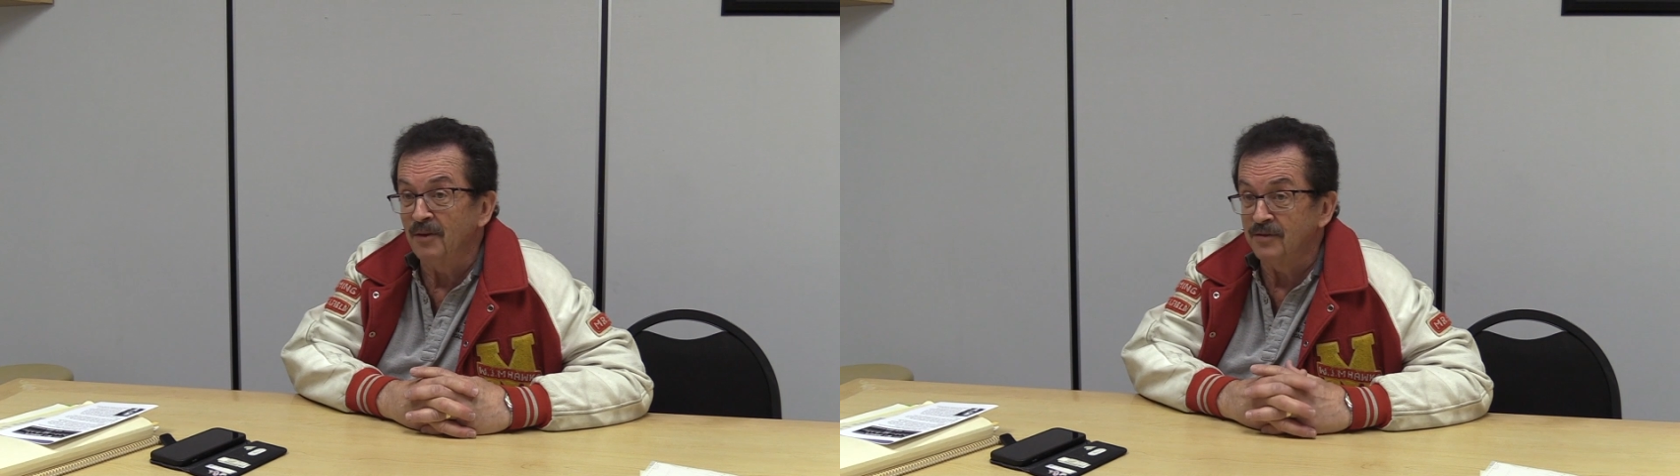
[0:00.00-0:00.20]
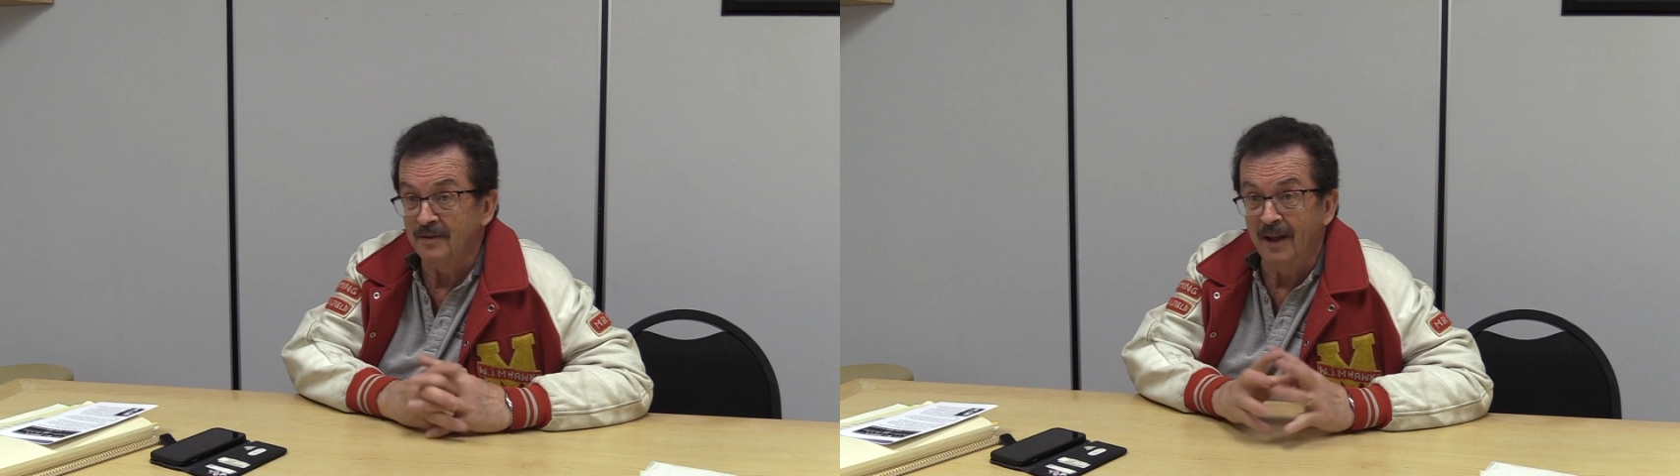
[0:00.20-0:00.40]

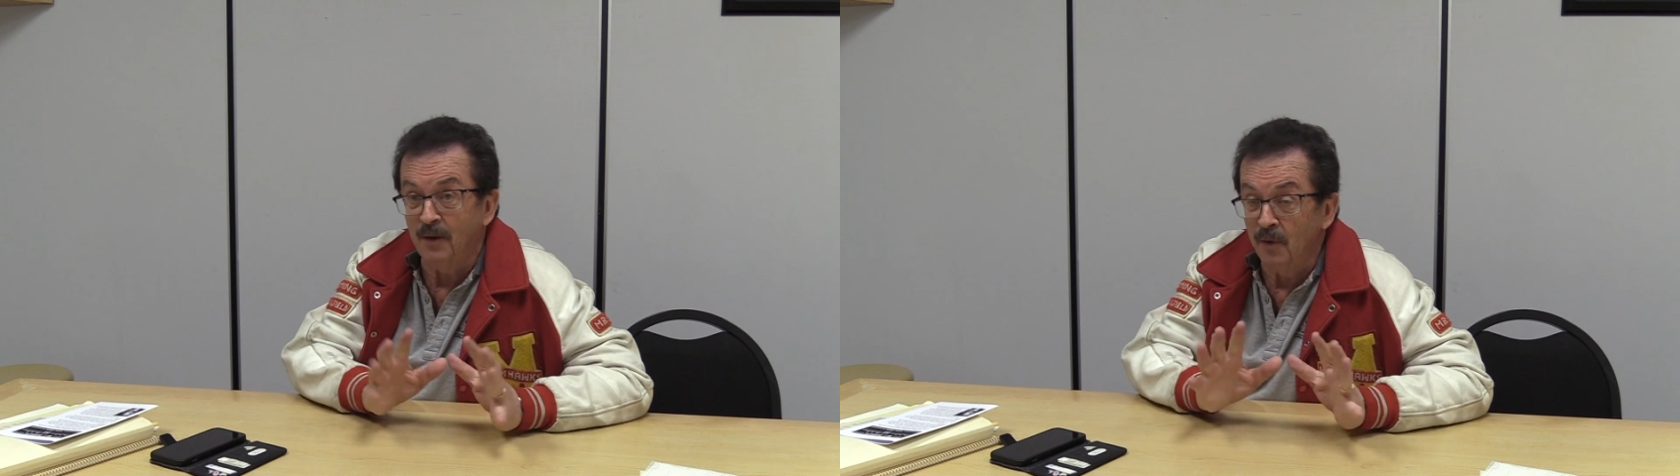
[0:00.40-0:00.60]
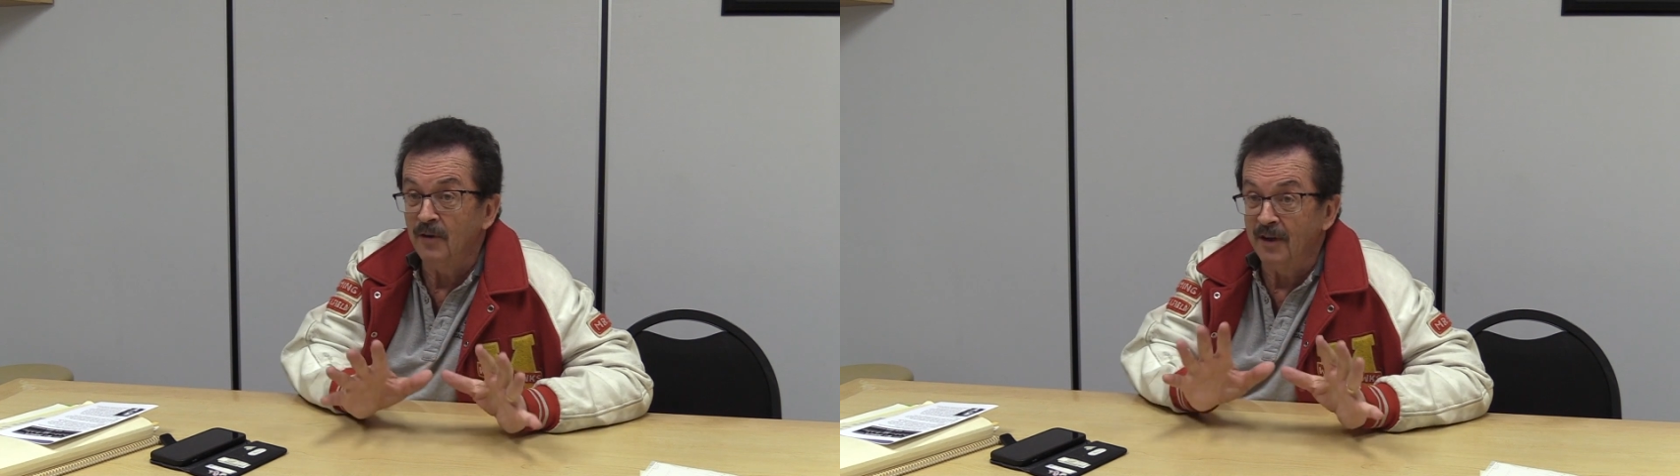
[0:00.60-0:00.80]
was
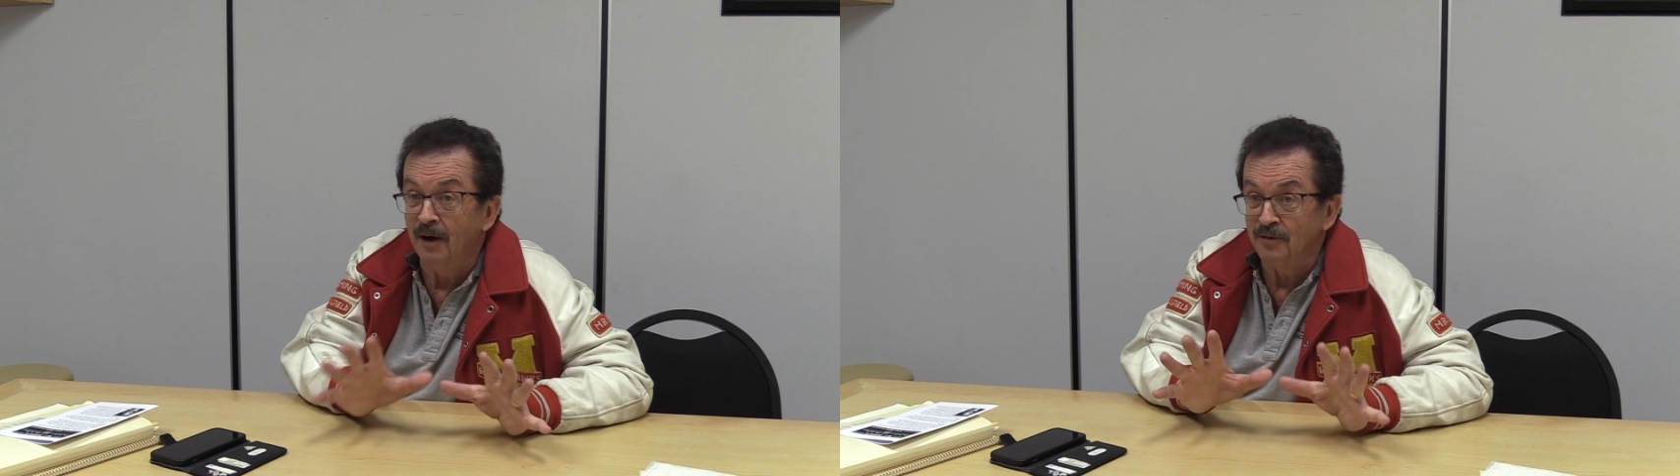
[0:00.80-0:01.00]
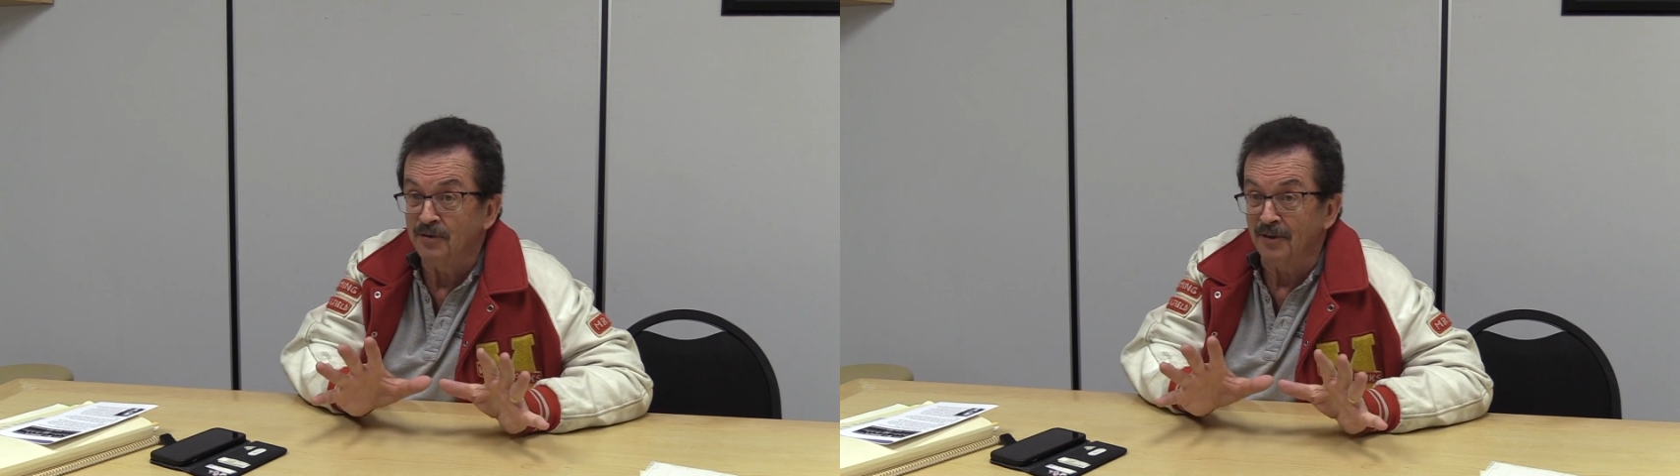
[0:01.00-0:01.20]
like we were in the
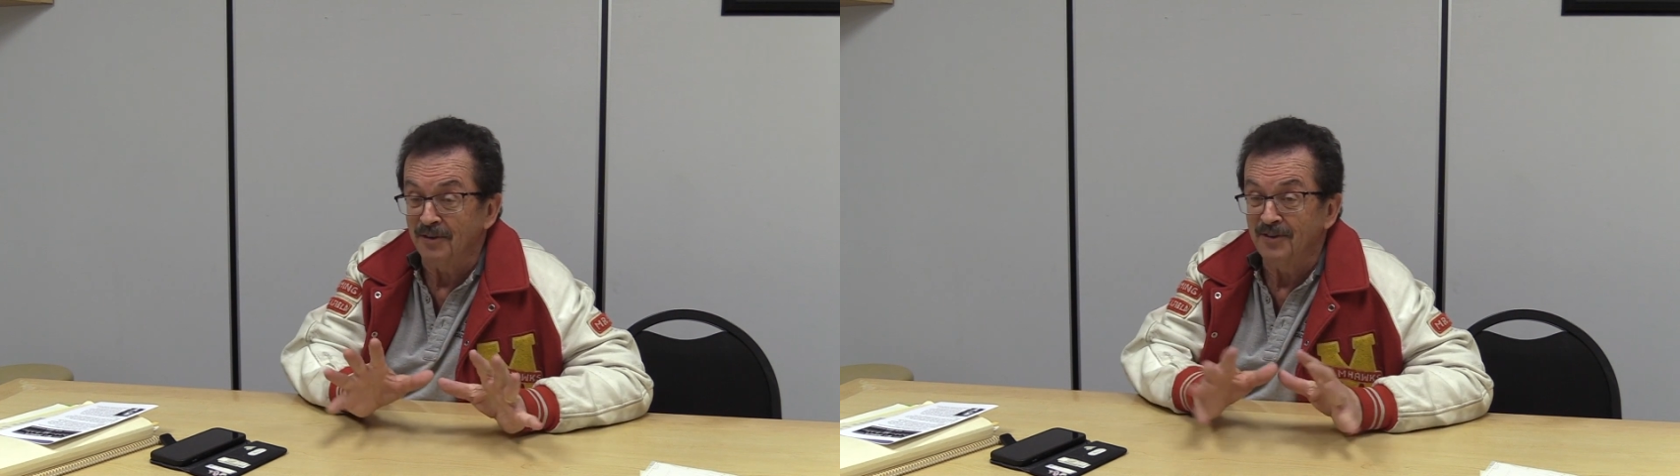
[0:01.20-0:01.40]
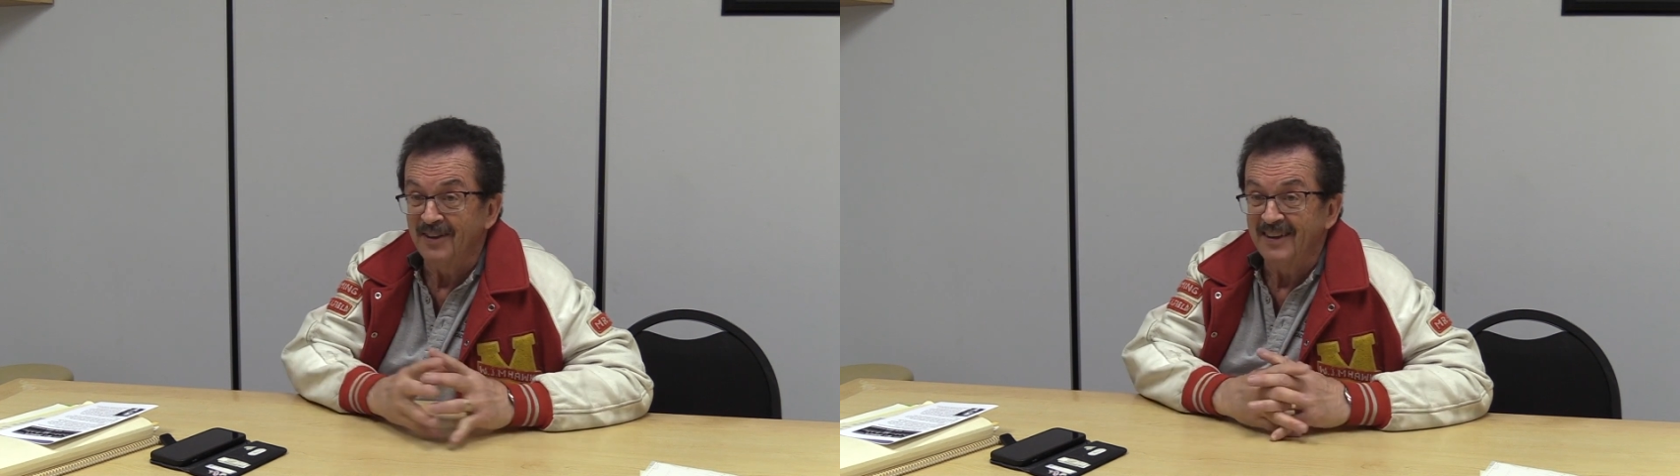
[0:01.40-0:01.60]

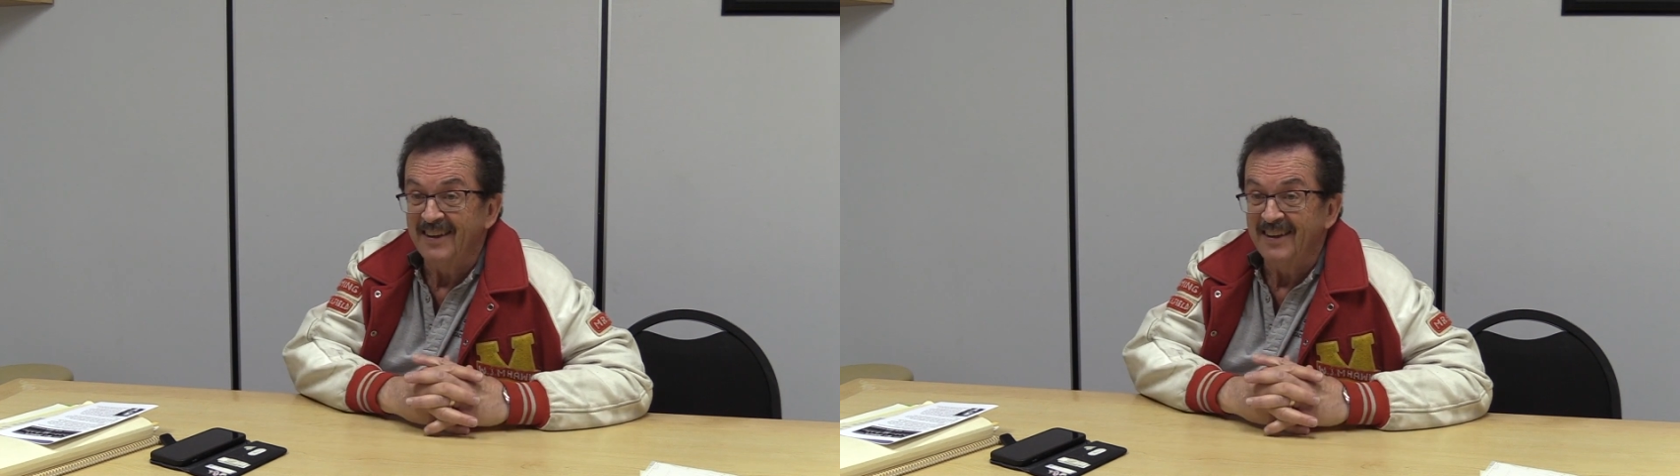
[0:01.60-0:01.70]
outskirts.